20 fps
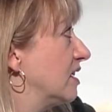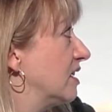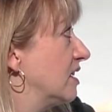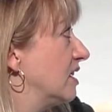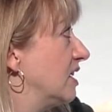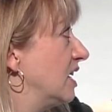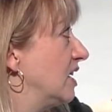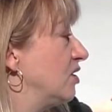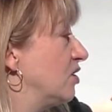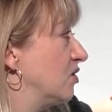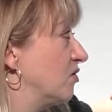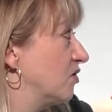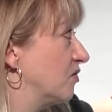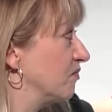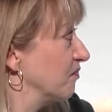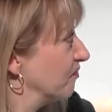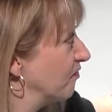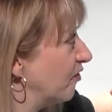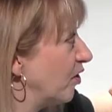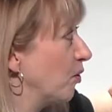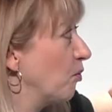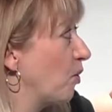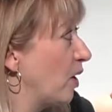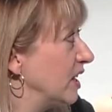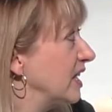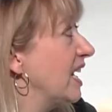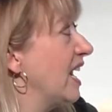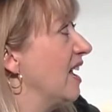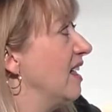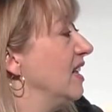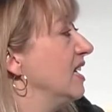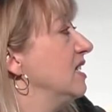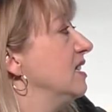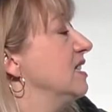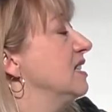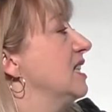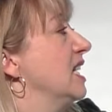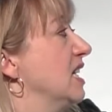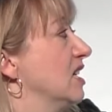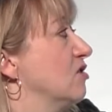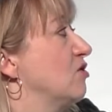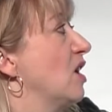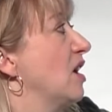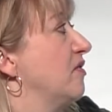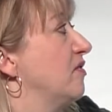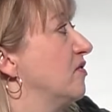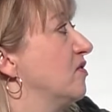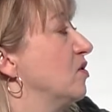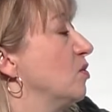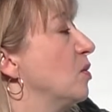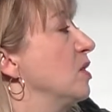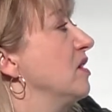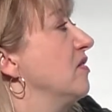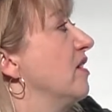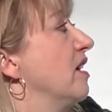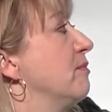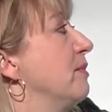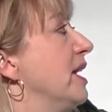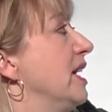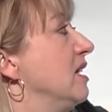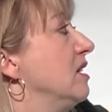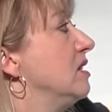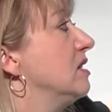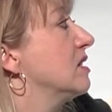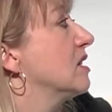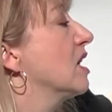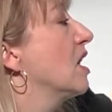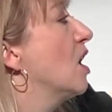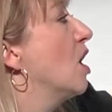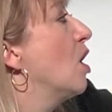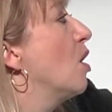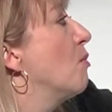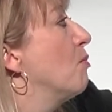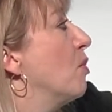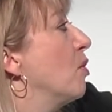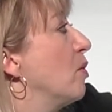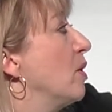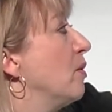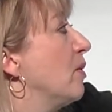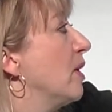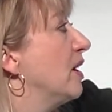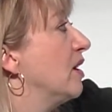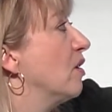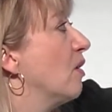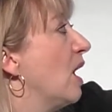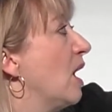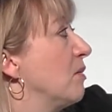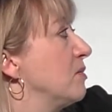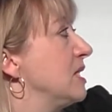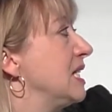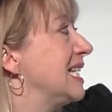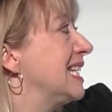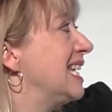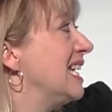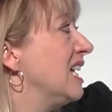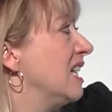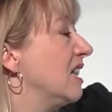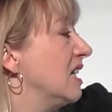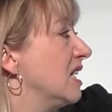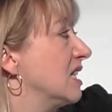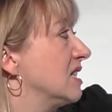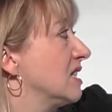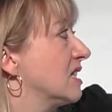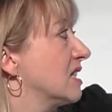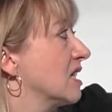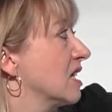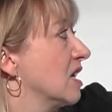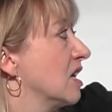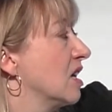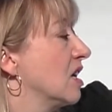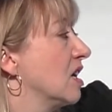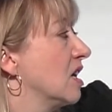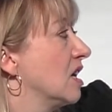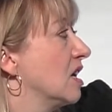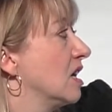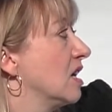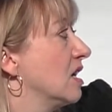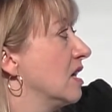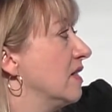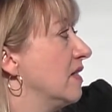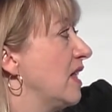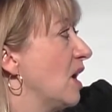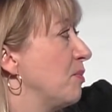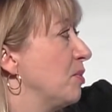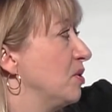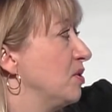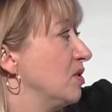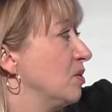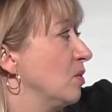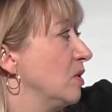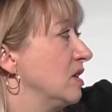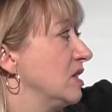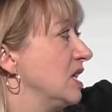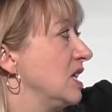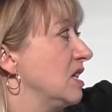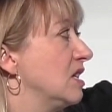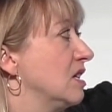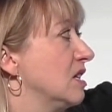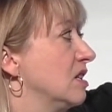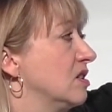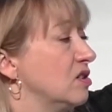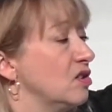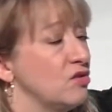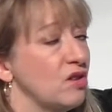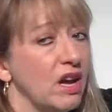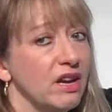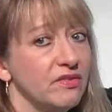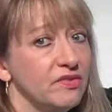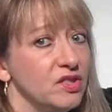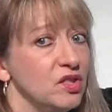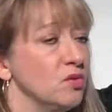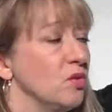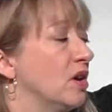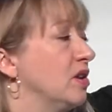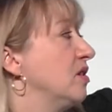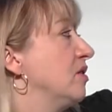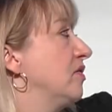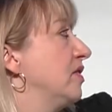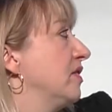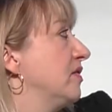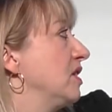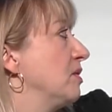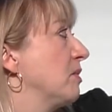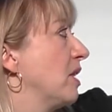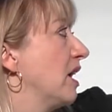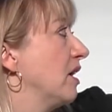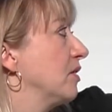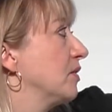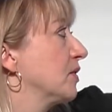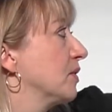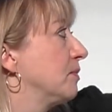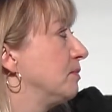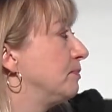1 gallon, they can drive 25 miles. But we want to know how many gallons that person will need to drive 250 miles.